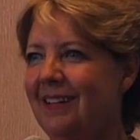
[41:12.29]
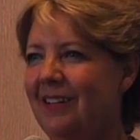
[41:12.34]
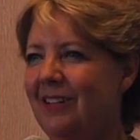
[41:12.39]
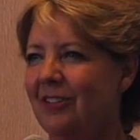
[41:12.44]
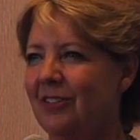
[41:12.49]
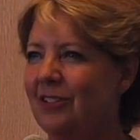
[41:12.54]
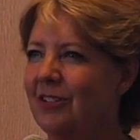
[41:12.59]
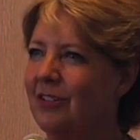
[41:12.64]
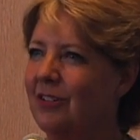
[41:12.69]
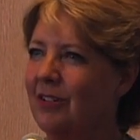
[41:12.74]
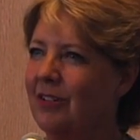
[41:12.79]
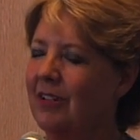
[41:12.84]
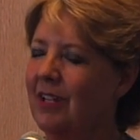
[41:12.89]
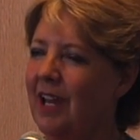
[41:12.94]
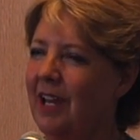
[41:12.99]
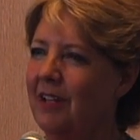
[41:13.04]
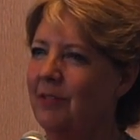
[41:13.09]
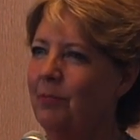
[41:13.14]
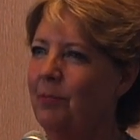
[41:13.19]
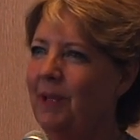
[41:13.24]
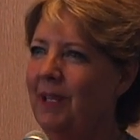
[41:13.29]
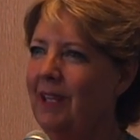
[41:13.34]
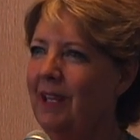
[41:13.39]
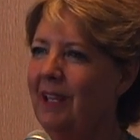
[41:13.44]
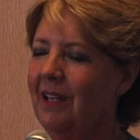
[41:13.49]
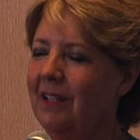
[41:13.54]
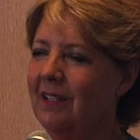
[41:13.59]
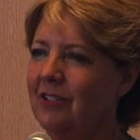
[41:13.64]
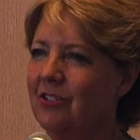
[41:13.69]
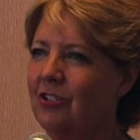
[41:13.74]
you're, you're kind of
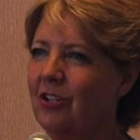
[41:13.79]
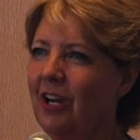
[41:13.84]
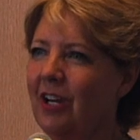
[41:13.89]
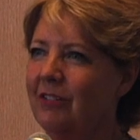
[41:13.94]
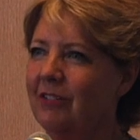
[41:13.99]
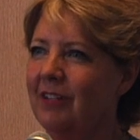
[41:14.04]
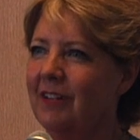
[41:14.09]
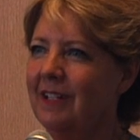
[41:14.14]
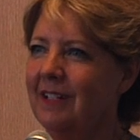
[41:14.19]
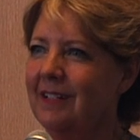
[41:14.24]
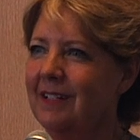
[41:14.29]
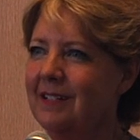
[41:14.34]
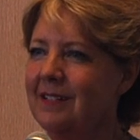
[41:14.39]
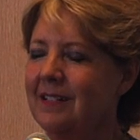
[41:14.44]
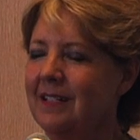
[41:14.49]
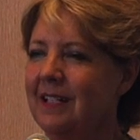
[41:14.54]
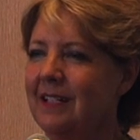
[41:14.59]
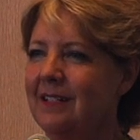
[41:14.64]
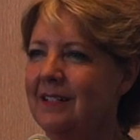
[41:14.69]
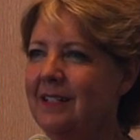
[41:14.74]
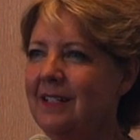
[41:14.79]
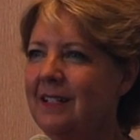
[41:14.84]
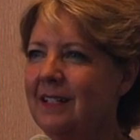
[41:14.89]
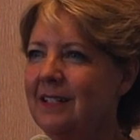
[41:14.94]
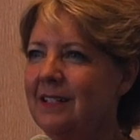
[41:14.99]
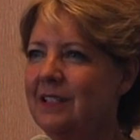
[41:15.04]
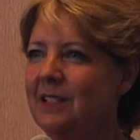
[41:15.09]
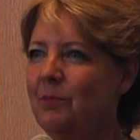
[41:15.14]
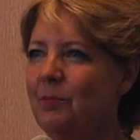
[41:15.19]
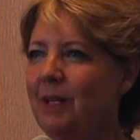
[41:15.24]
picking a genre that doesn't
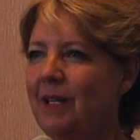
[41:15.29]
exist.